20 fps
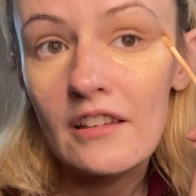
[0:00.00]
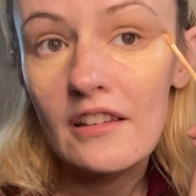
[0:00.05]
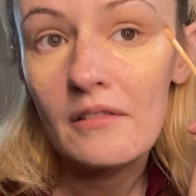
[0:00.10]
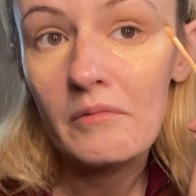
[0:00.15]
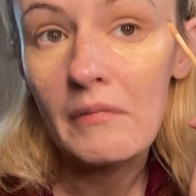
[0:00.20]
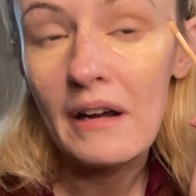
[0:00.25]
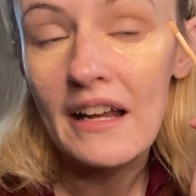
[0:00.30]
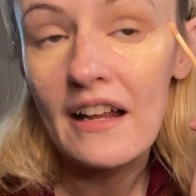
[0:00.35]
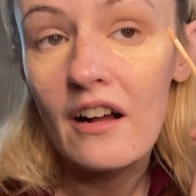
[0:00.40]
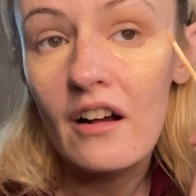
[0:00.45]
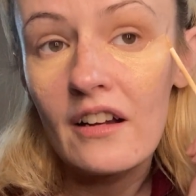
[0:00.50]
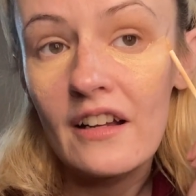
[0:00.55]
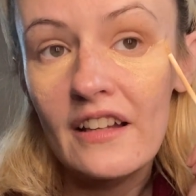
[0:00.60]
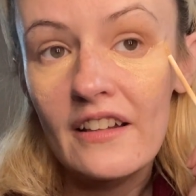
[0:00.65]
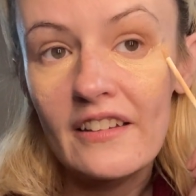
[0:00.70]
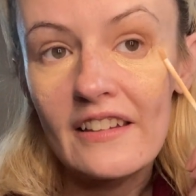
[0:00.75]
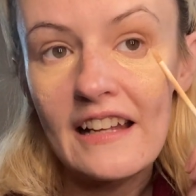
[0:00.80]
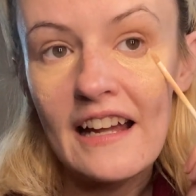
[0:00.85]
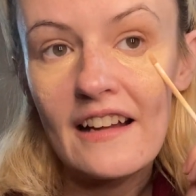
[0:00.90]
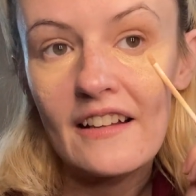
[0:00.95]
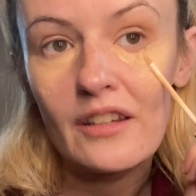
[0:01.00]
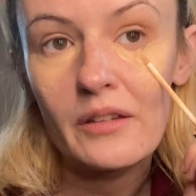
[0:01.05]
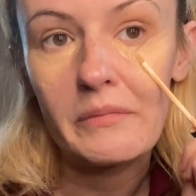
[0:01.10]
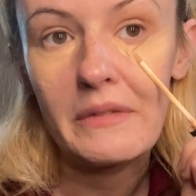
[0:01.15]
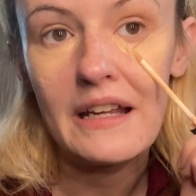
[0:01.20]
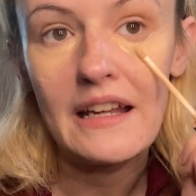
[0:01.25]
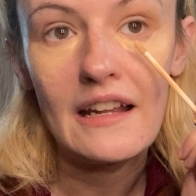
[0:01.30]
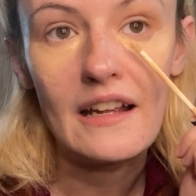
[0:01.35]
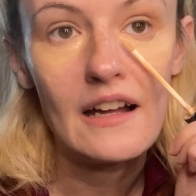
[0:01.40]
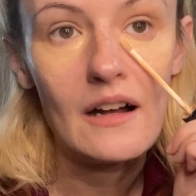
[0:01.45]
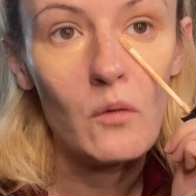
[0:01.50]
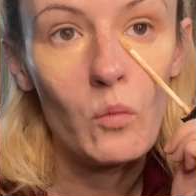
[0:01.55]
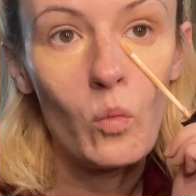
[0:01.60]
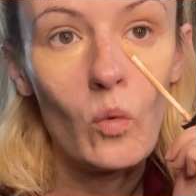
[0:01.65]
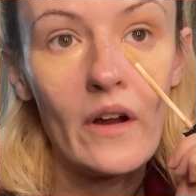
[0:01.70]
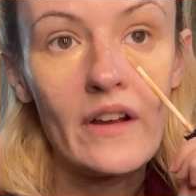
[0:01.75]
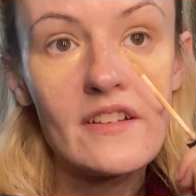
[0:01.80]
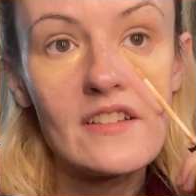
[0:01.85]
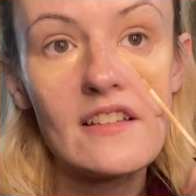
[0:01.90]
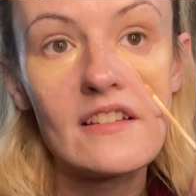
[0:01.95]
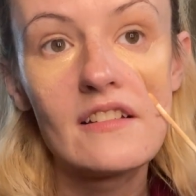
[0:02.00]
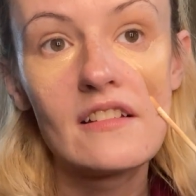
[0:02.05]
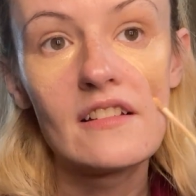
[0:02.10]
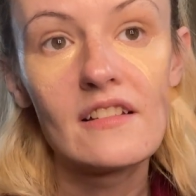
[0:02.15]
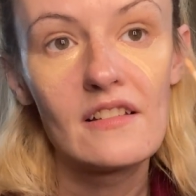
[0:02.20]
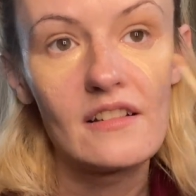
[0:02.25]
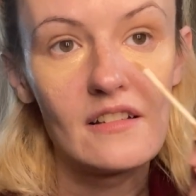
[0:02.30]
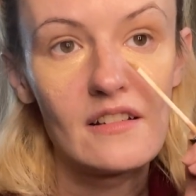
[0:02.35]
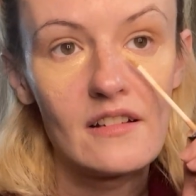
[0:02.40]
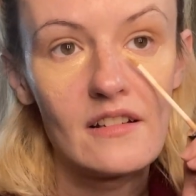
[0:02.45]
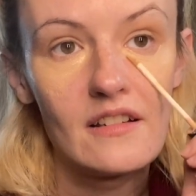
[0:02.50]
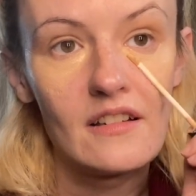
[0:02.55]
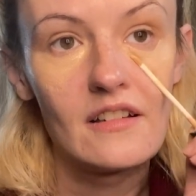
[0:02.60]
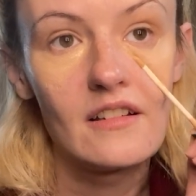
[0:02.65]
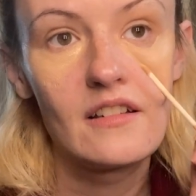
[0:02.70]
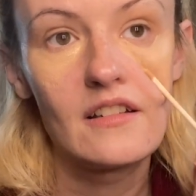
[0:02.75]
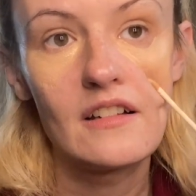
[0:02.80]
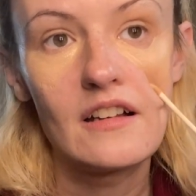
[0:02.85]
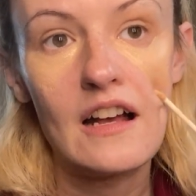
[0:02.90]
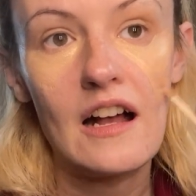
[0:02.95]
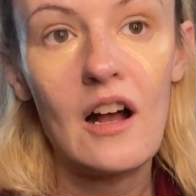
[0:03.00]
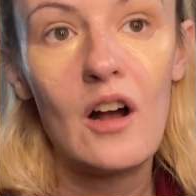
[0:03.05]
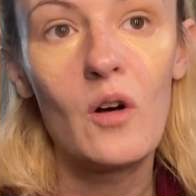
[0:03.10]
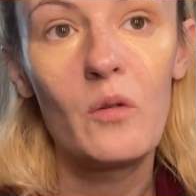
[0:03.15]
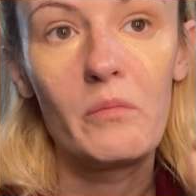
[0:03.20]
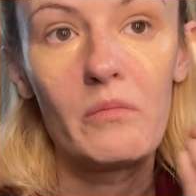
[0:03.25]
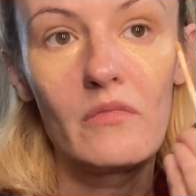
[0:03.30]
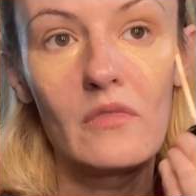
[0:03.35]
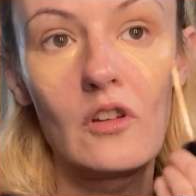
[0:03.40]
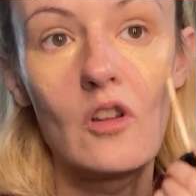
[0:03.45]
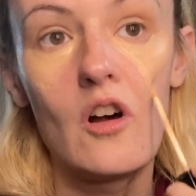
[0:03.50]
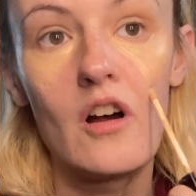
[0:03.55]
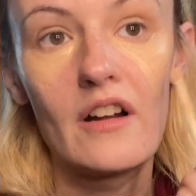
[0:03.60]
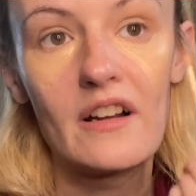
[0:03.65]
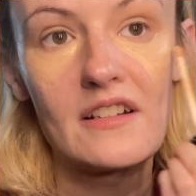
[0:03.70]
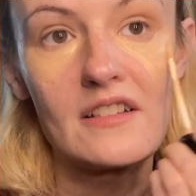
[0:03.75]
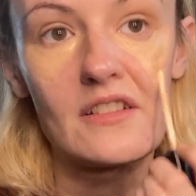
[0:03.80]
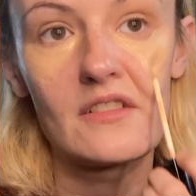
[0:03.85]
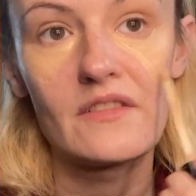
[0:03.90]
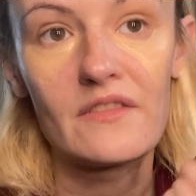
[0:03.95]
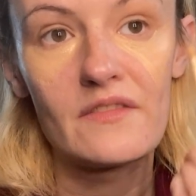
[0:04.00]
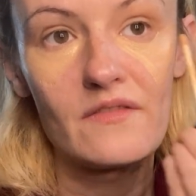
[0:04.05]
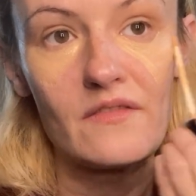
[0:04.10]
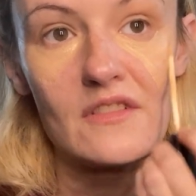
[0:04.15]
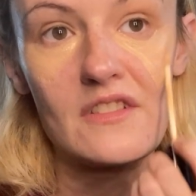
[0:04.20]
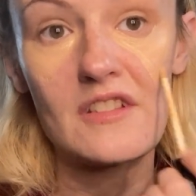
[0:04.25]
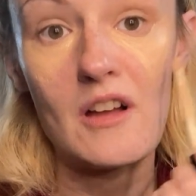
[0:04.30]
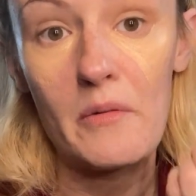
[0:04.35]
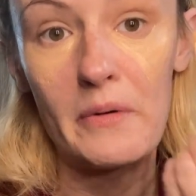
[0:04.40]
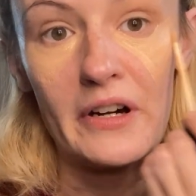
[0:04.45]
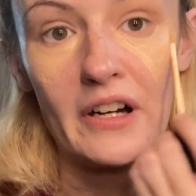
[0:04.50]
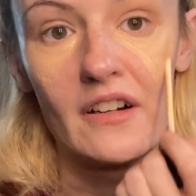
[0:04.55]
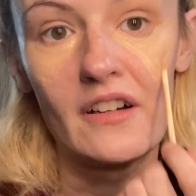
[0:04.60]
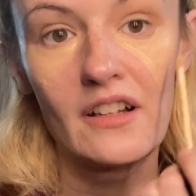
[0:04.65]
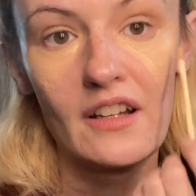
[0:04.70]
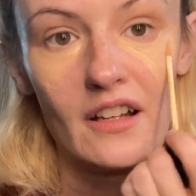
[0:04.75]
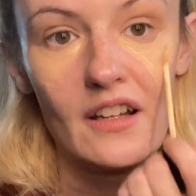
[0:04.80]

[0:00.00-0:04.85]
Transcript: My youngest asked me how long until summer.